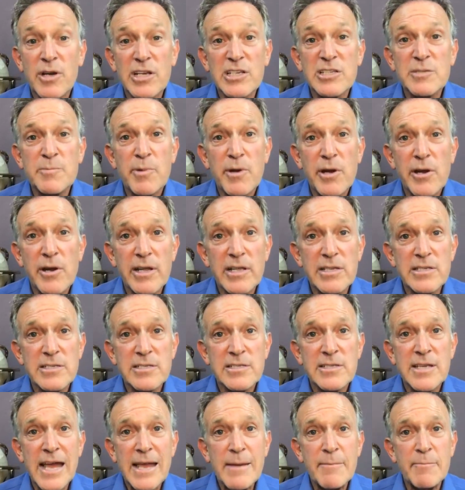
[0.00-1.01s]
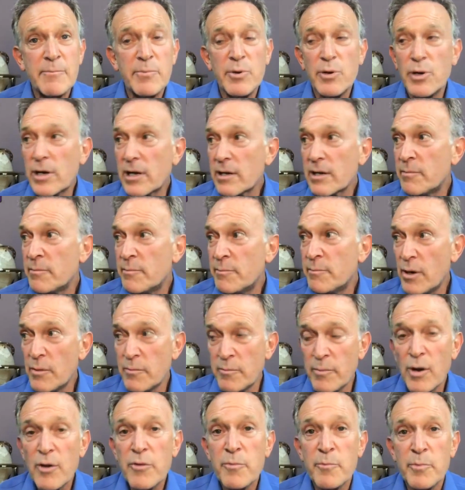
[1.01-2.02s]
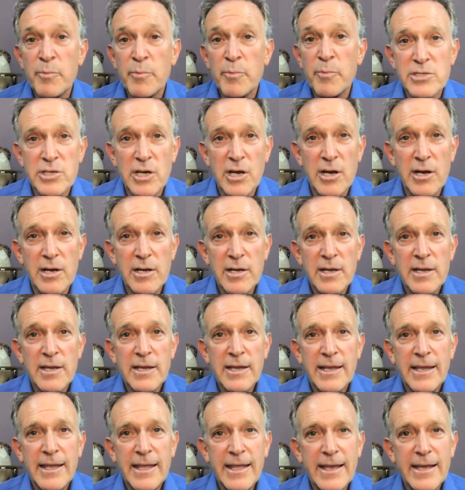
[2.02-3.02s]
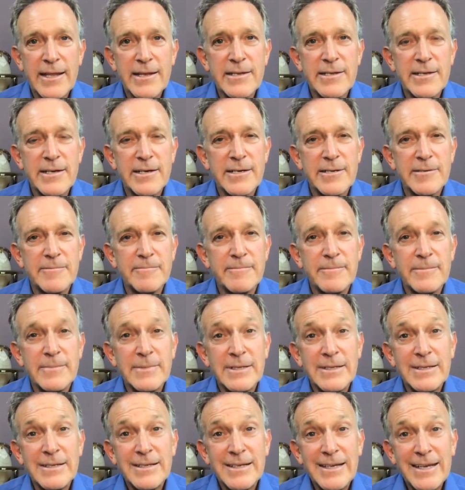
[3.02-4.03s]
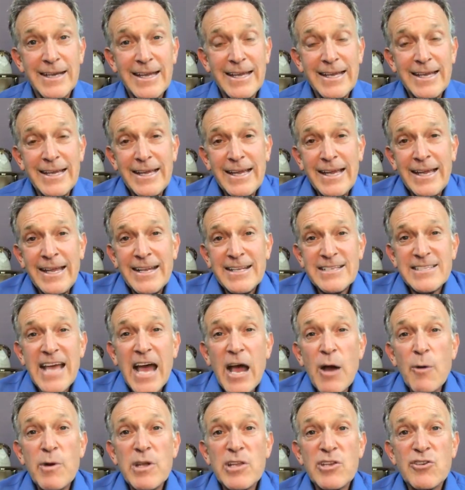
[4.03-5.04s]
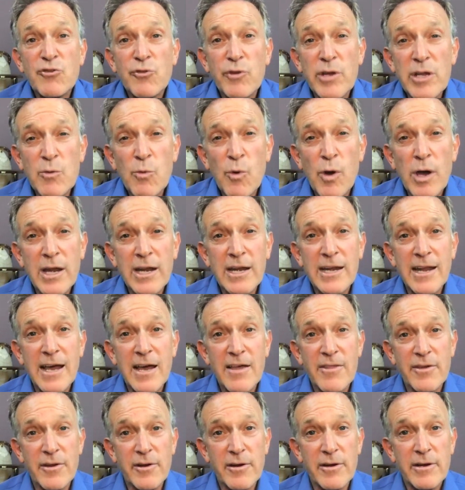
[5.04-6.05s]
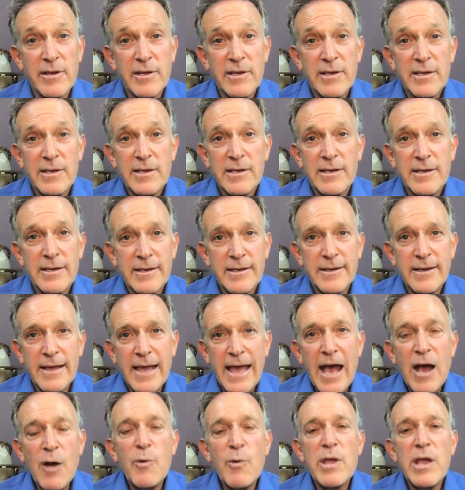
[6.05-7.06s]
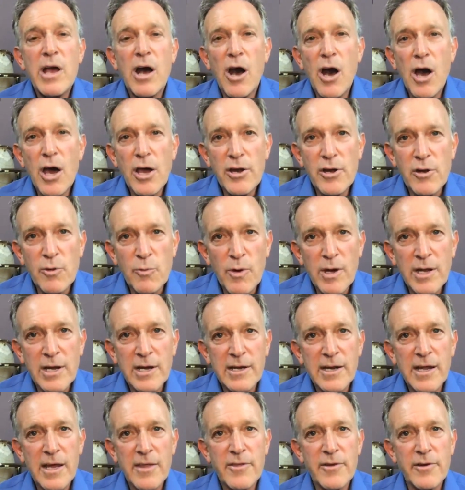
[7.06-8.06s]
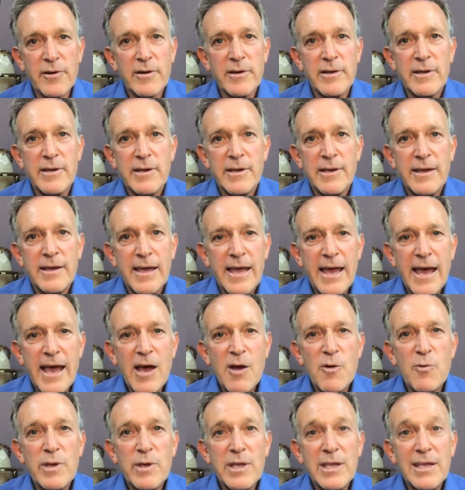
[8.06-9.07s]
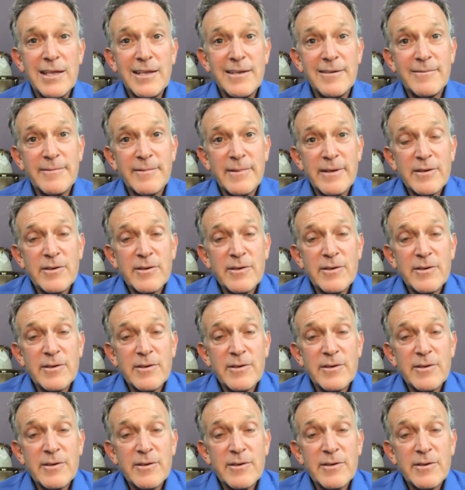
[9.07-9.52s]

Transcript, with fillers: experience type book. Both, both books are. And, um, and it's how we treat one another, how we honor one another, how we